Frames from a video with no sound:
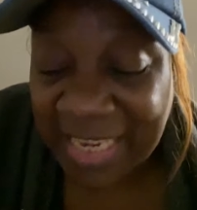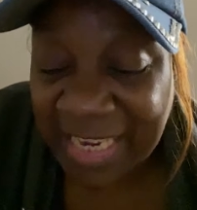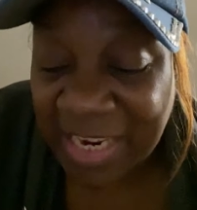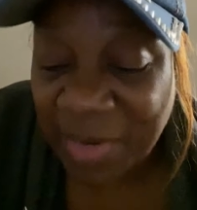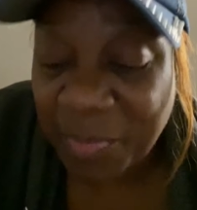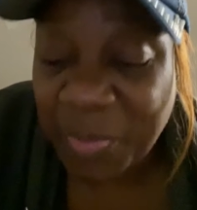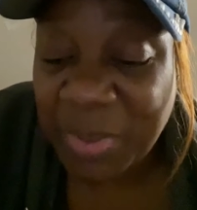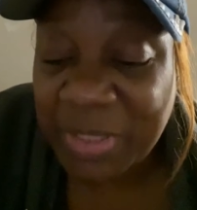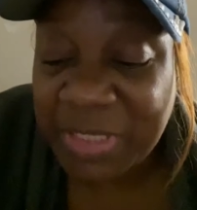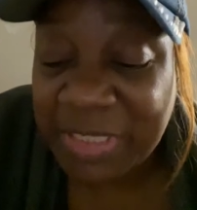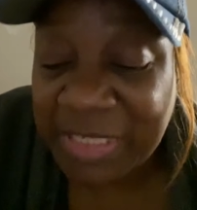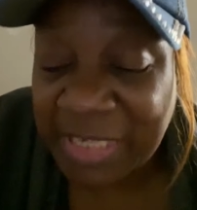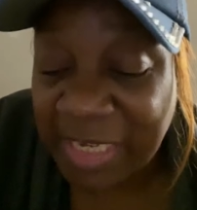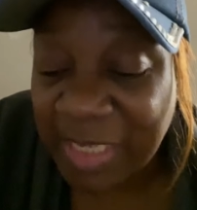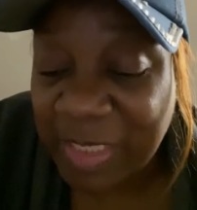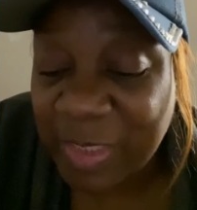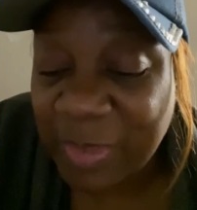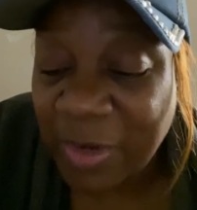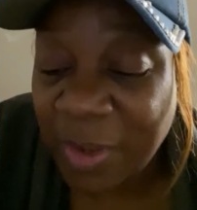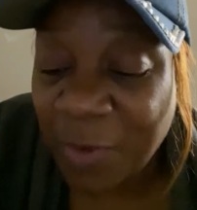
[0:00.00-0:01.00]
in
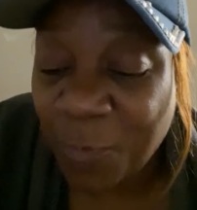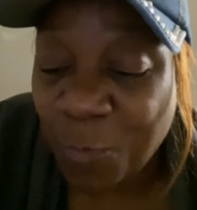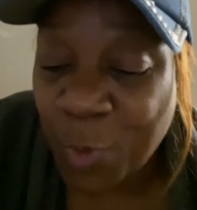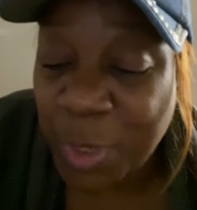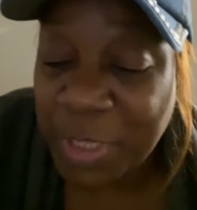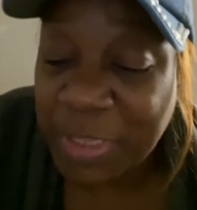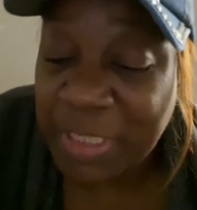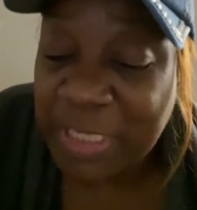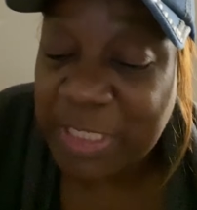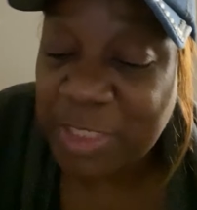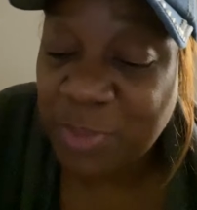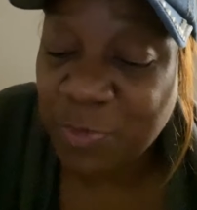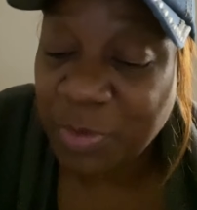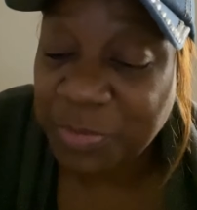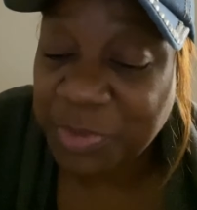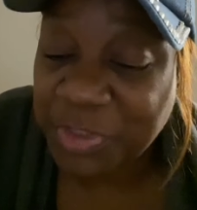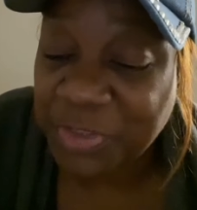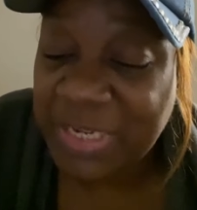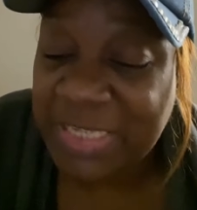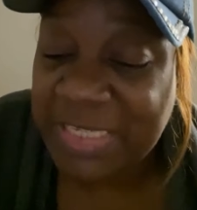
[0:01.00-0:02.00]
particular, of what this
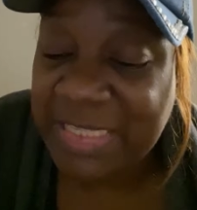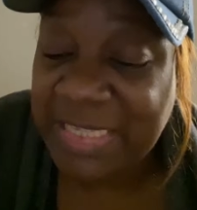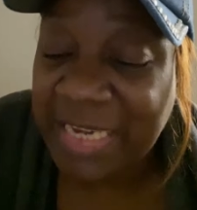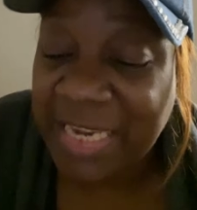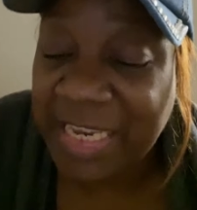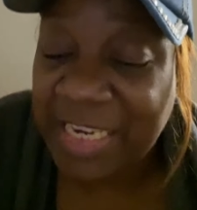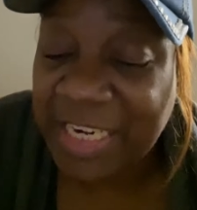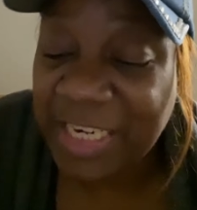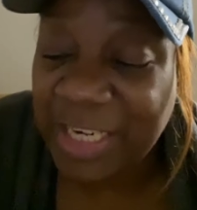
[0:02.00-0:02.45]
scripture is saying.